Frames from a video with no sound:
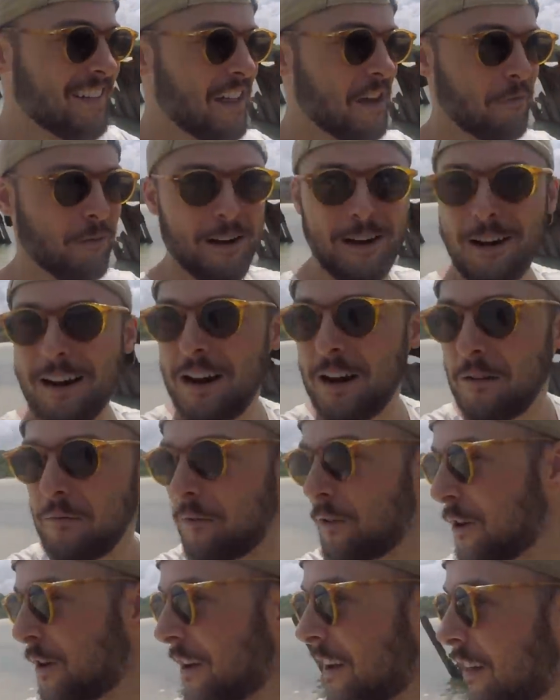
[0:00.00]
if we were here
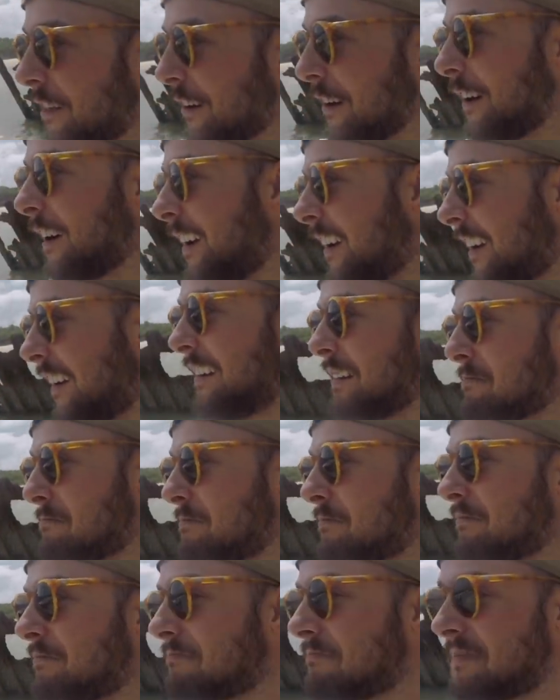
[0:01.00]
for another
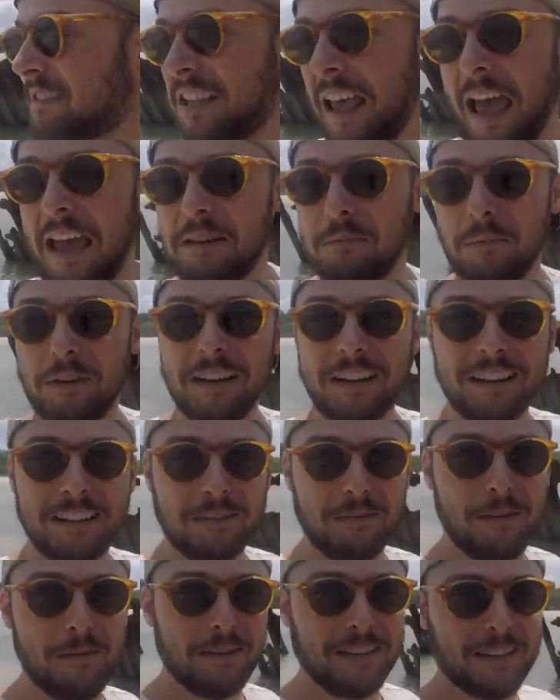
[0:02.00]
10 minutes,
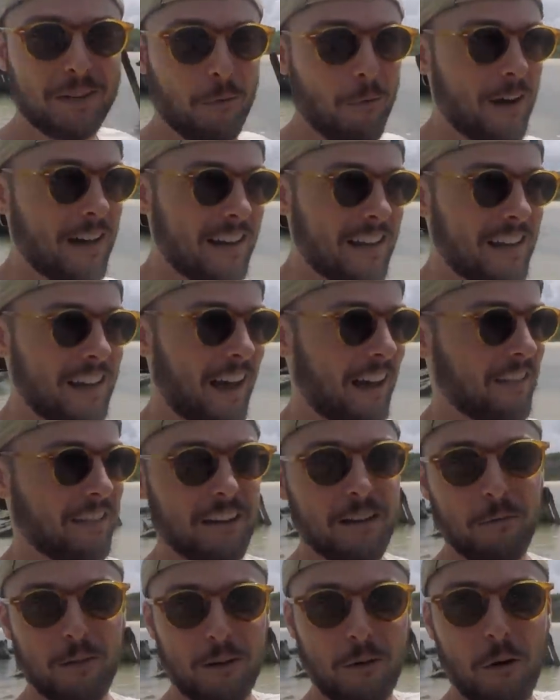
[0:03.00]
maybe 20, I
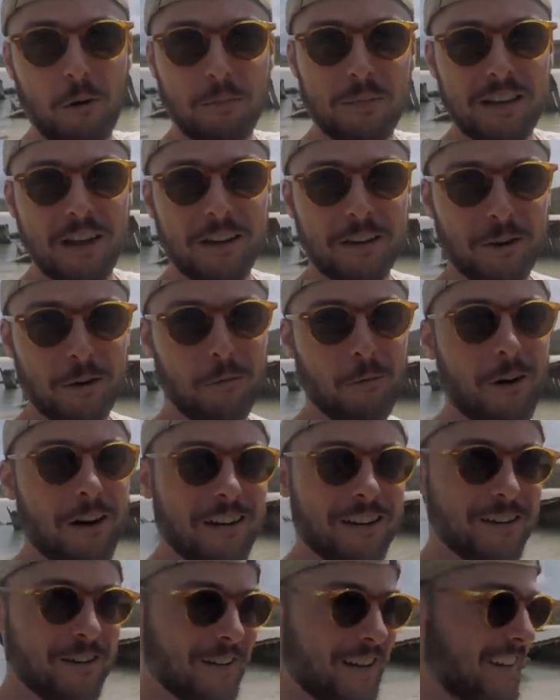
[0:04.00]
think we'd all be
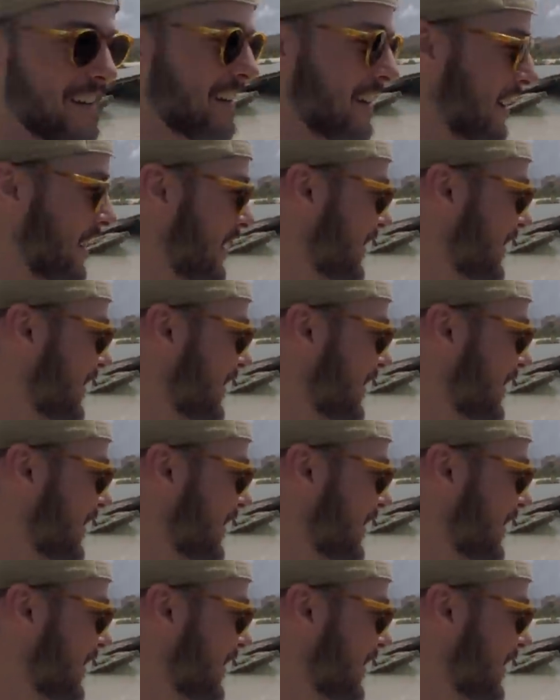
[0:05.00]
underwater right now.